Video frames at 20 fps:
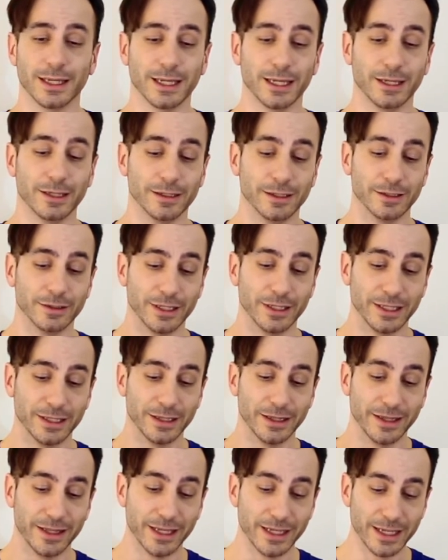And
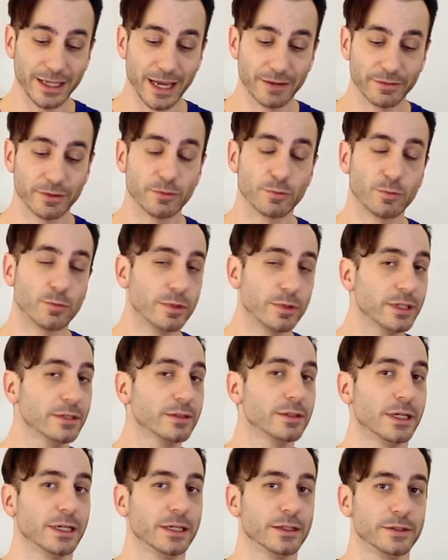they haven't
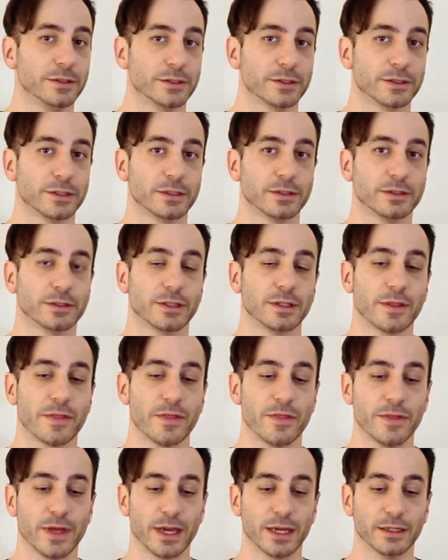realized
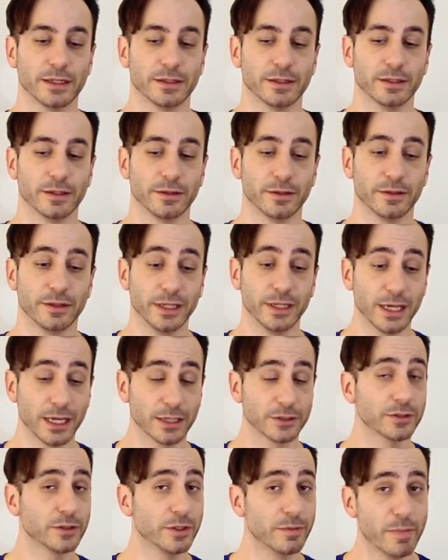that they
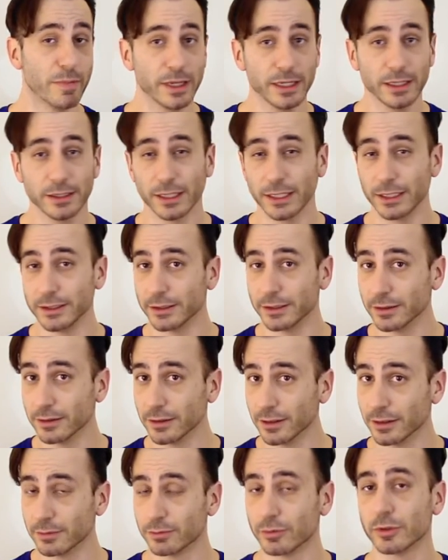actually made a
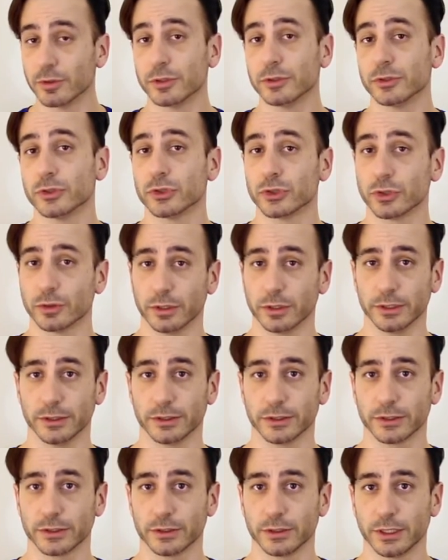deliberate
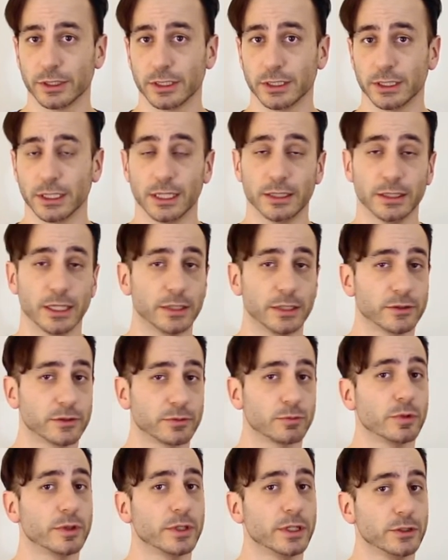choice and
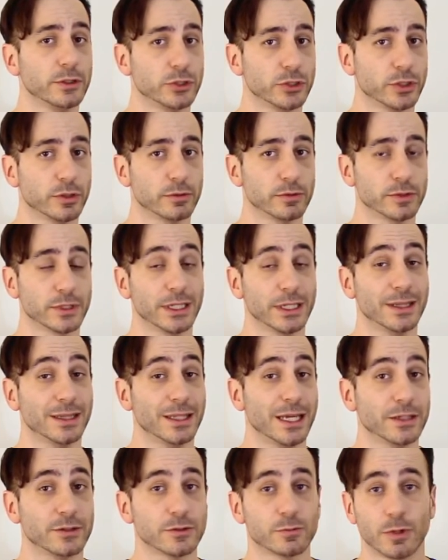that's what they chose and
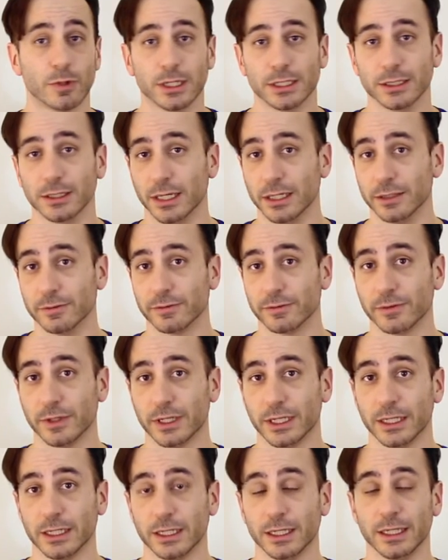that's why life
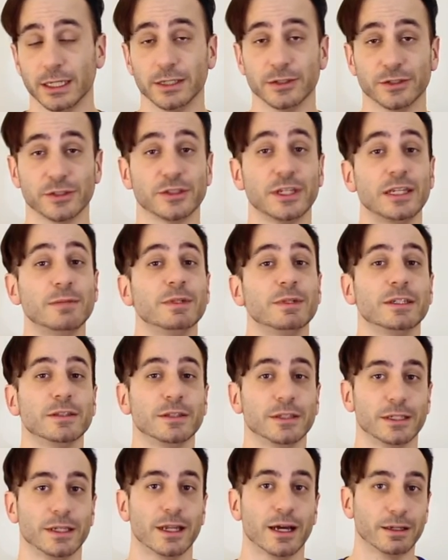is
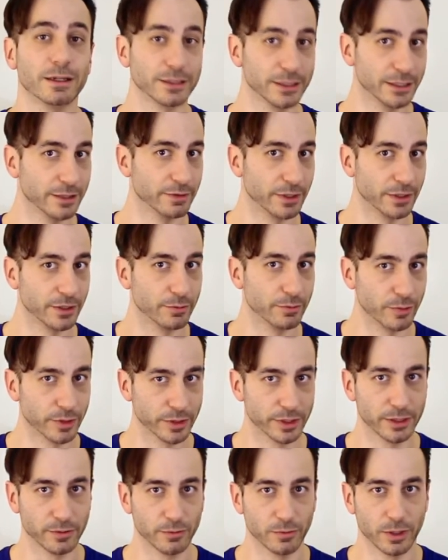seemingly not giving them
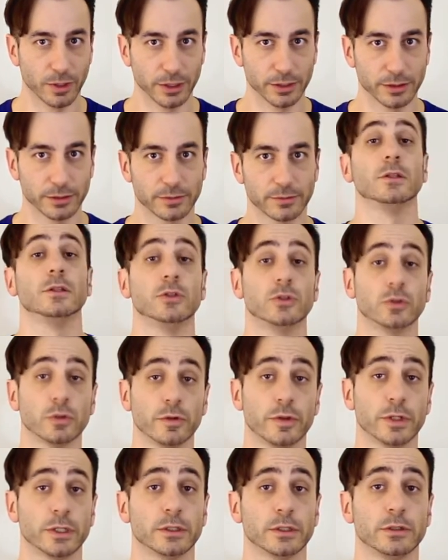what they want. The
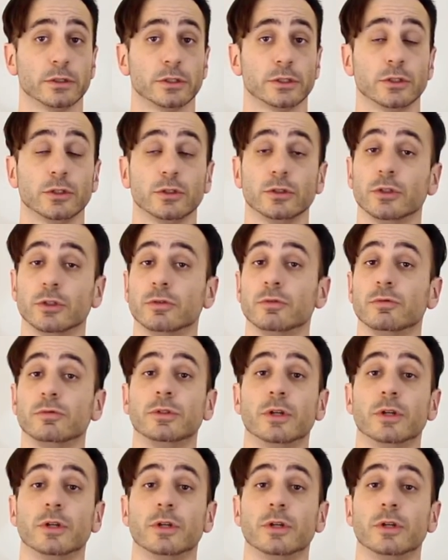truth is you